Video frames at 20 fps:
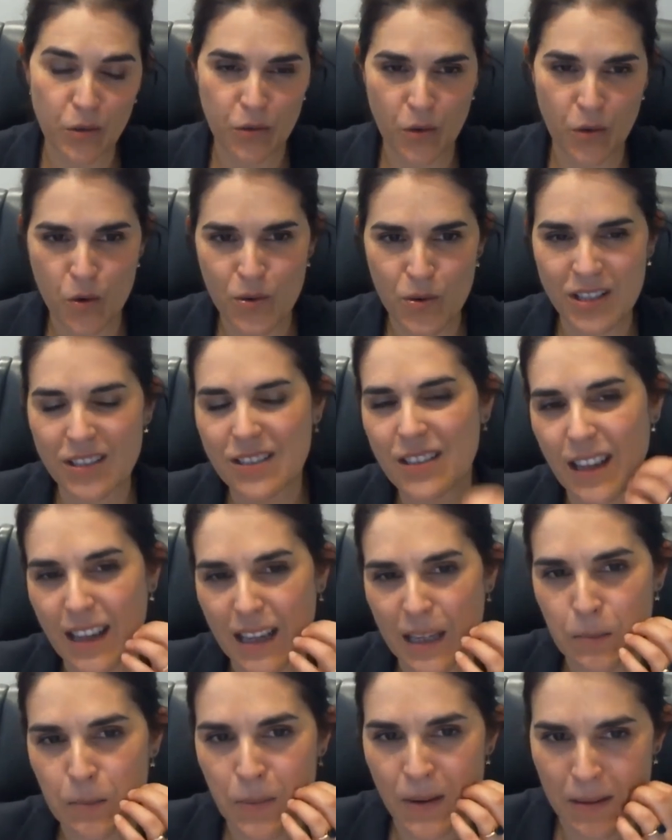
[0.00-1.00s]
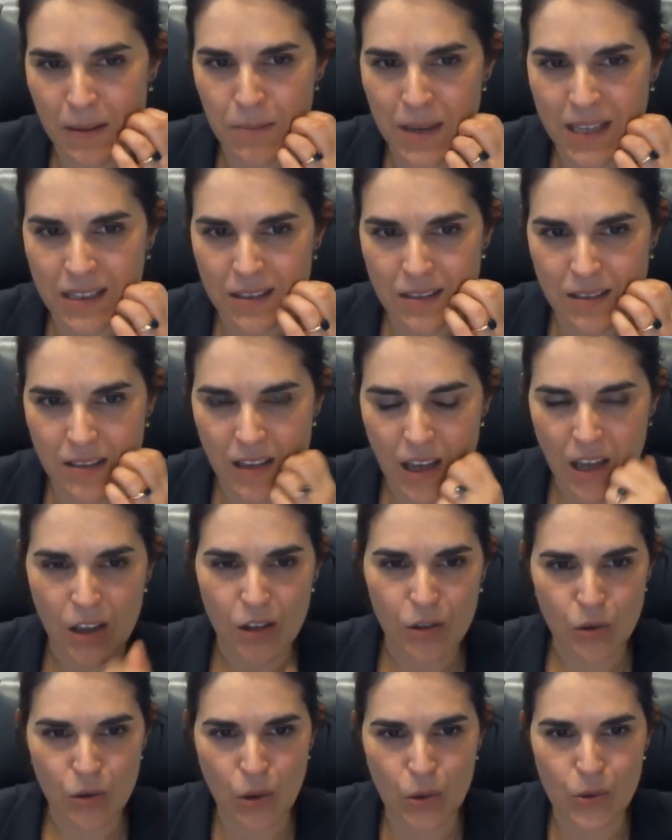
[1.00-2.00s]
forward, implement
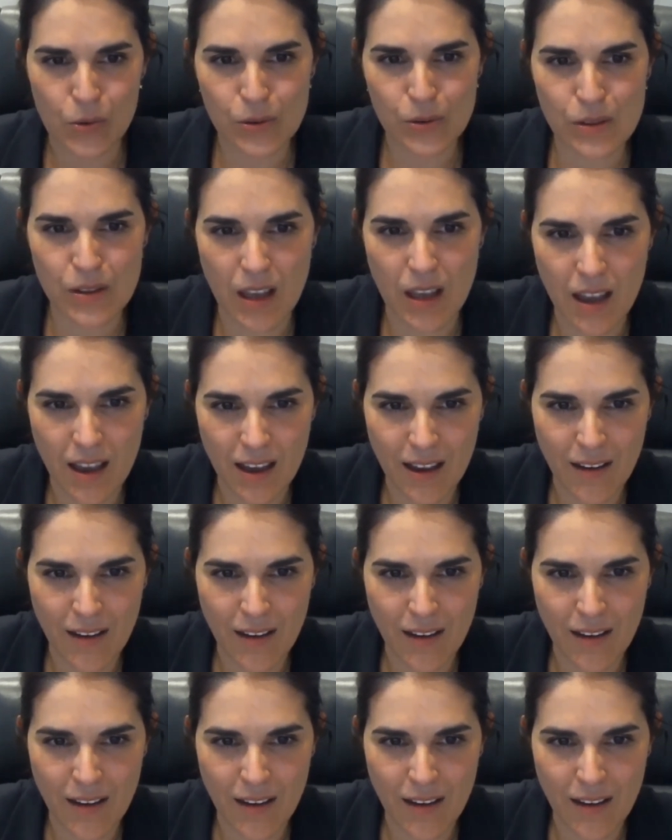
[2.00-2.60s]
those